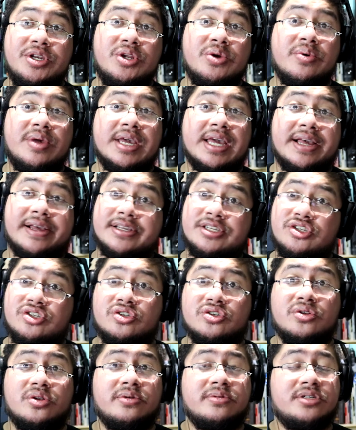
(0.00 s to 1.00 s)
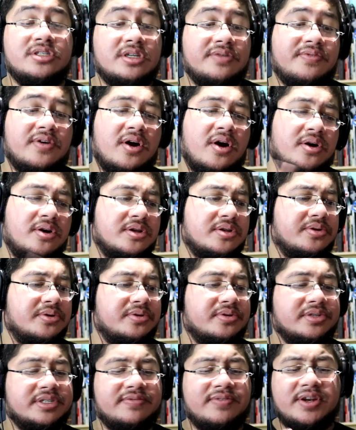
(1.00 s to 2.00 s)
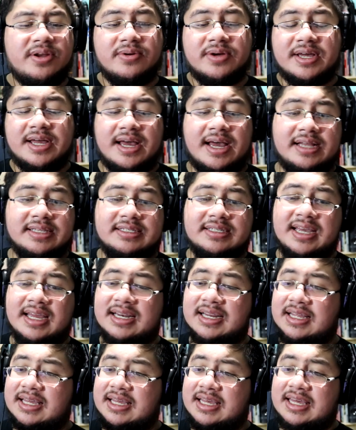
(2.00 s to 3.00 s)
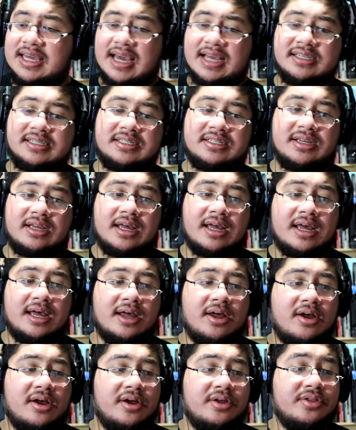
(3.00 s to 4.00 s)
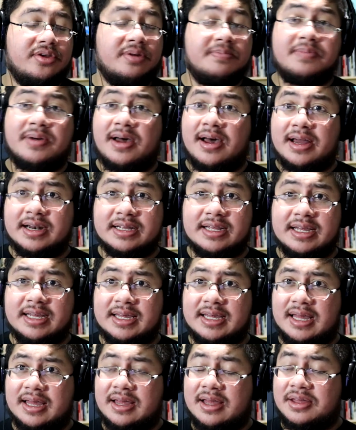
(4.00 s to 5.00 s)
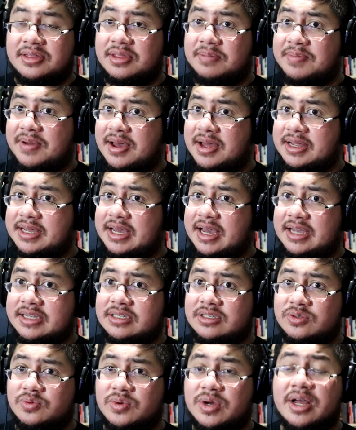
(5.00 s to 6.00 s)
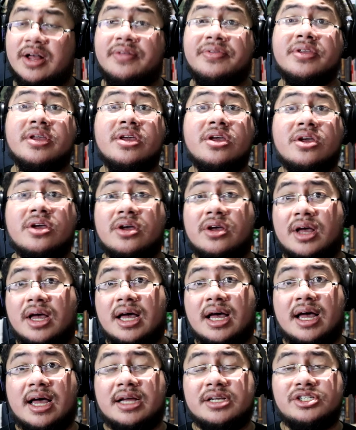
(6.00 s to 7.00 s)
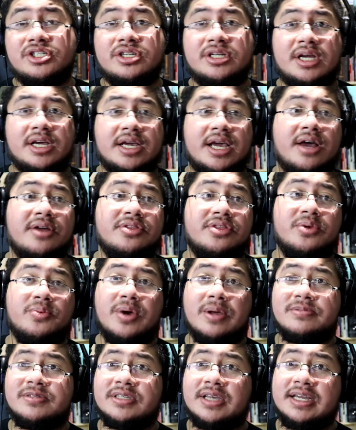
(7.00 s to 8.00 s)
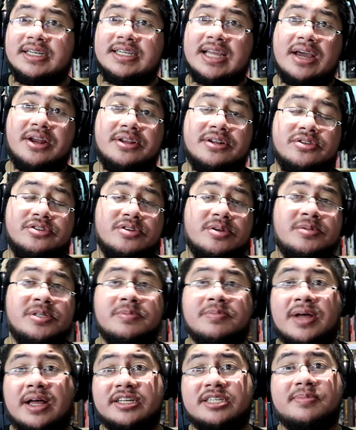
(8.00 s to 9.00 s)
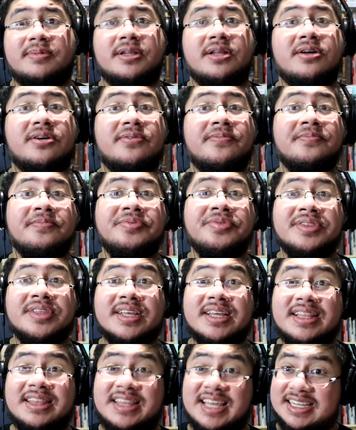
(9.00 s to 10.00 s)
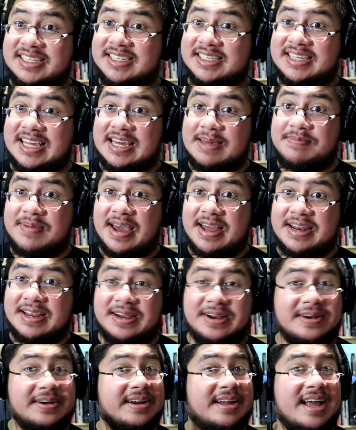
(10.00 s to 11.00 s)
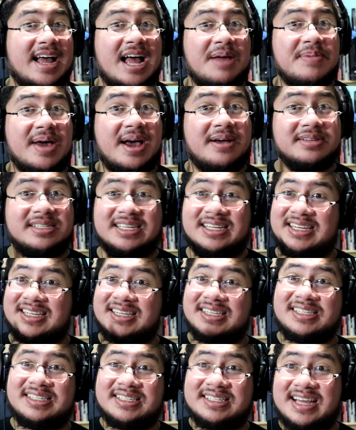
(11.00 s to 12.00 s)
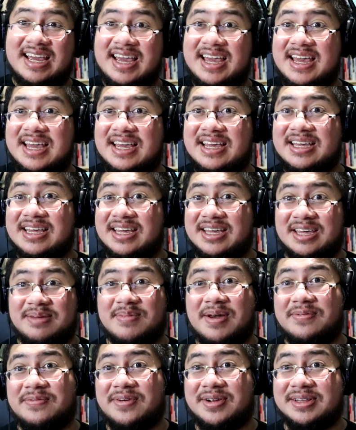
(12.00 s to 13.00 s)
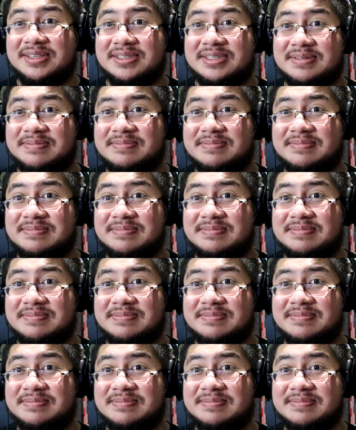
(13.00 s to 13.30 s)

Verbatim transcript: doing exclusive articles, video content, guests uh, on their pod uh, on the podcast as well. Uh, check out the website down in the description box below. This is Geeky Panda here. I'm out. Stay geeky, my friends.